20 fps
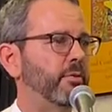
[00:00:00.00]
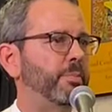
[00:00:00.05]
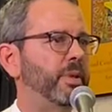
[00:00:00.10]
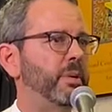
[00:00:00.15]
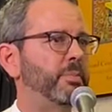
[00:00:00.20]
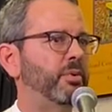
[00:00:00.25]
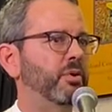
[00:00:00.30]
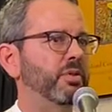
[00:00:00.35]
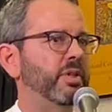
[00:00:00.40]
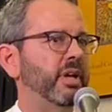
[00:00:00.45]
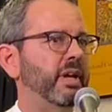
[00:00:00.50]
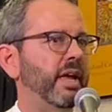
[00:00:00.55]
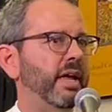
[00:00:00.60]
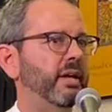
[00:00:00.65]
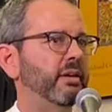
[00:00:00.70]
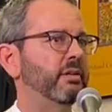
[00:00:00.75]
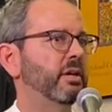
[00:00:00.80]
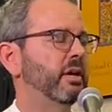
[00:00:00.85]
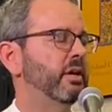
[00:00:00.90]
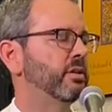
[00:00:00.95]
or people that
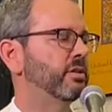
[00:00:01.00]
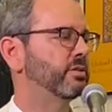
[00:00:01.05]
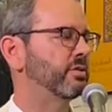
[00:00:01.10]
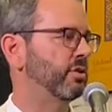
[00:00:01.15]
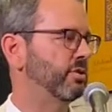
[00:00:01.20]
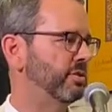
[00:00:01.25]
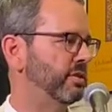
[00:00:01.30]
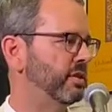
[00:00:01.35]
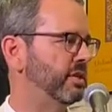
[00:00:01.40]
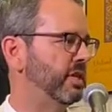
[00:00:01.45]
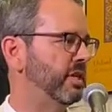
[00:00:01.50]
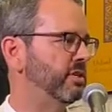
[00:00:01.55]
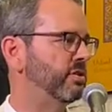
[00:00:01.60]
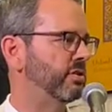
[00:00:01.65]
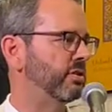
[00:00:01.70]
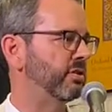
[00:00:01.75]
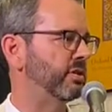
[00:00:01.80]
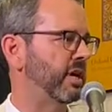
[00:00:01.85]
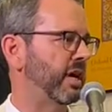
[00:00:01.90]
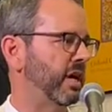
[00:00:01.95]
had certain seizure